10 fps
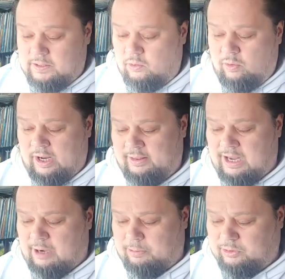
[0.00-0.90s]
when
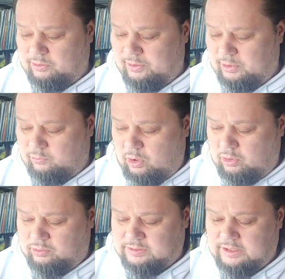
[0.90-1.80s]
that opportunity
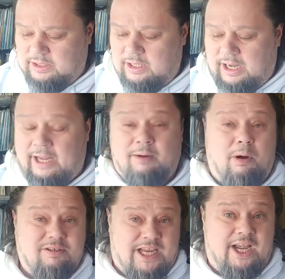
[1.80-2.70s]
arose. And
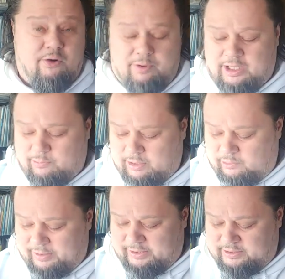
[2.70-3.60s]
about Teddy Rieck, I want to
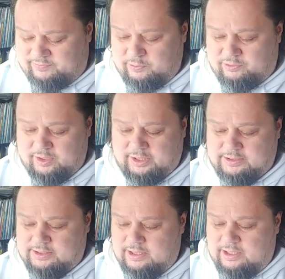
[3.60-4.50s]
read these few
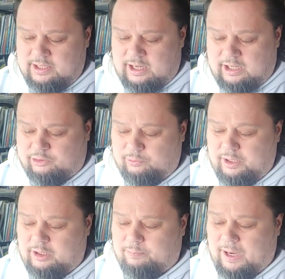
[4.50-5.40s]
things. A
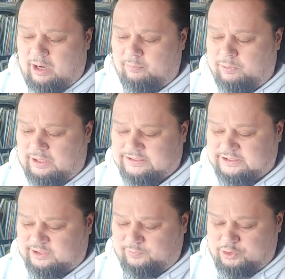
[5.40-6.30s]
300-pound-plus,
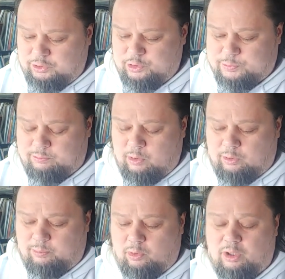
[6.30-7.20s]
6-foot Jewish
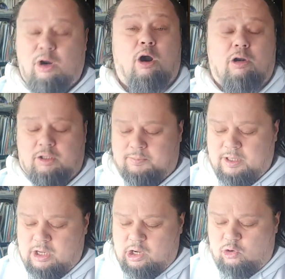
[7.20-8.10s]
promoter born in Harlem,
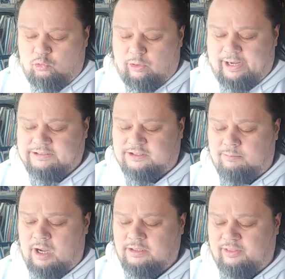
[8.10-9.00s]
raised
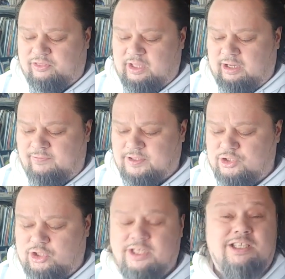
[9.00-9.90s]
among the thieves
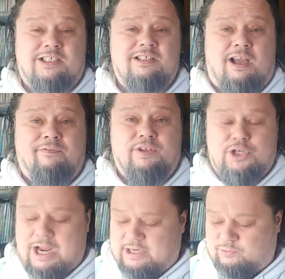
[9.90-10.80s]
and geniuses of the
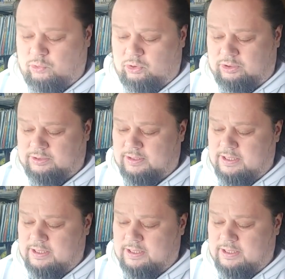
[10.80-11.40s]
jazz world.